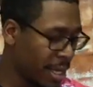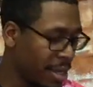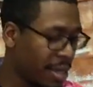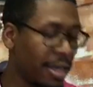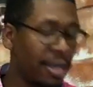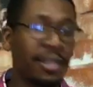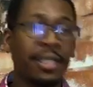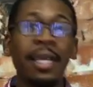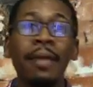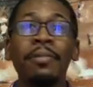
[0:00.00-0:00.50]

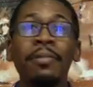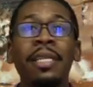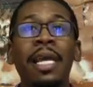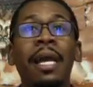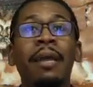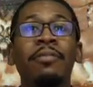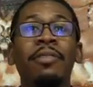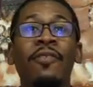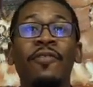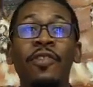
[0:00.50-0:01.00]
Now
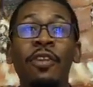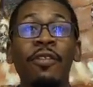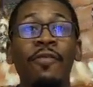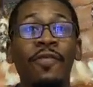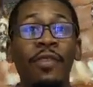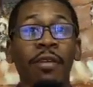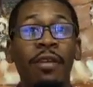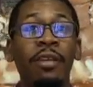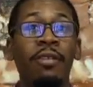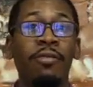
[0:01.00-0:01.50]
sometimes if you're
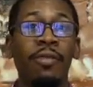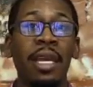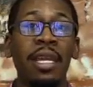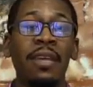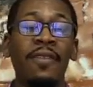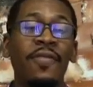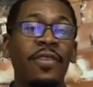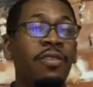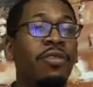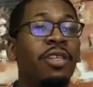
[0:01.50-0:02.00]
very
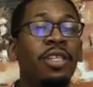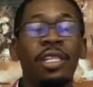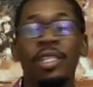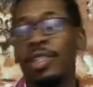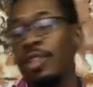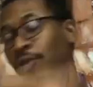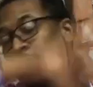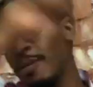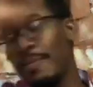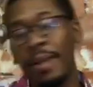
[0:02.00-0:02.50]
creative and you can
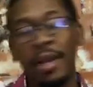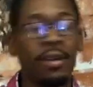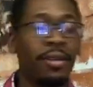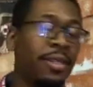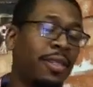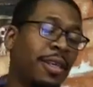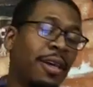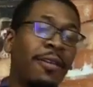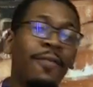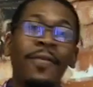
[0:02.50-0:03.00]
just do it by
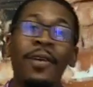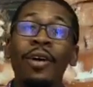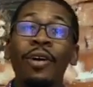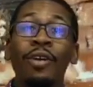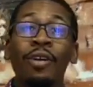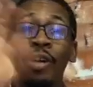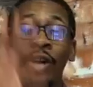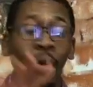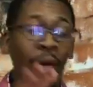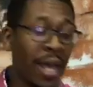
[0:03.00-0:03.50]
yourself,
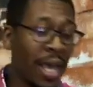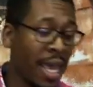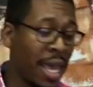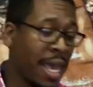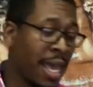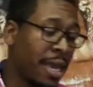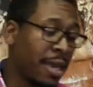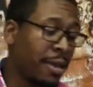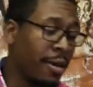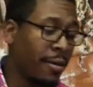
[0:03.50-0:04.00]
go
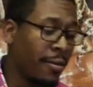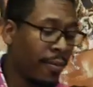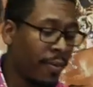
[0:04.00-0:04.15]
ahead.